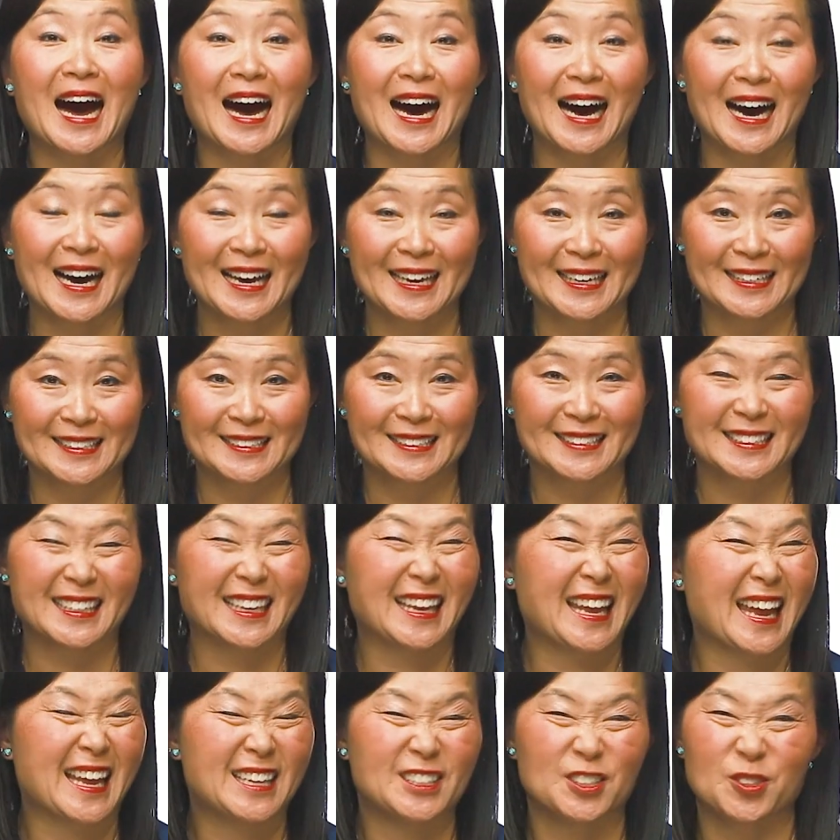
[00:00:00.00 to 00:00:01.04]
Ice,
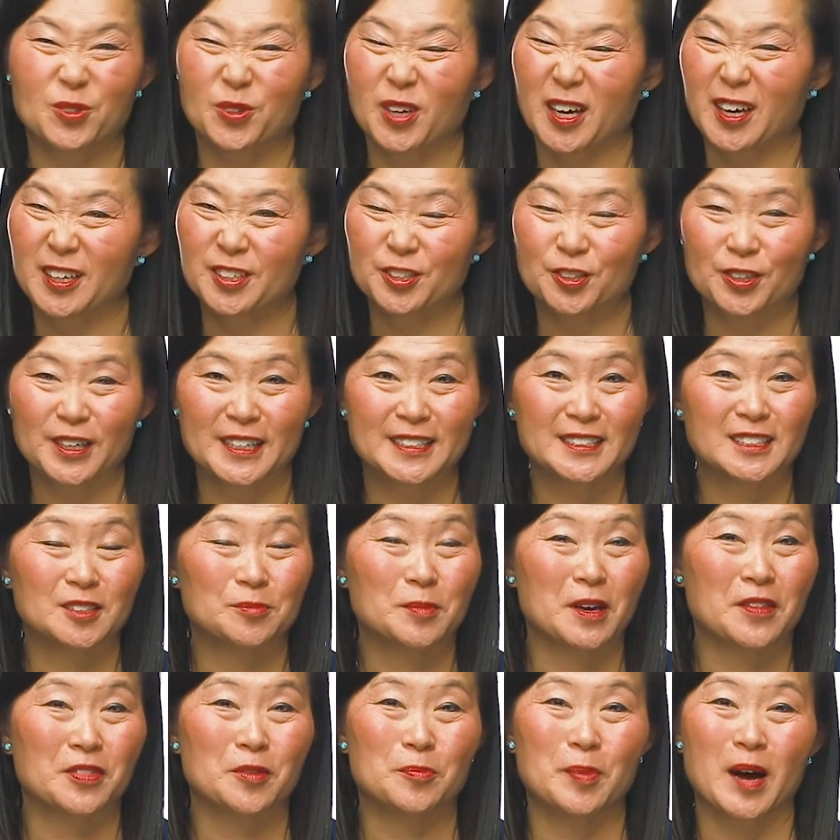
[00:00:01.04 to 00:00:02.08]
again, don't
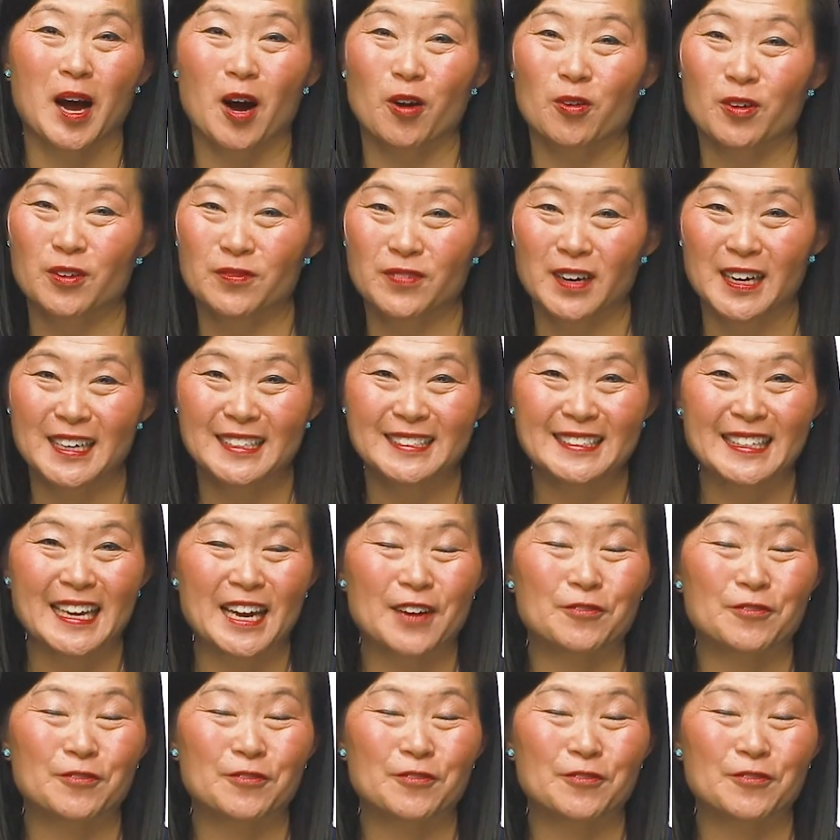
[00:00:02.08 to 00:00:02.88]
underestimate the power of ice.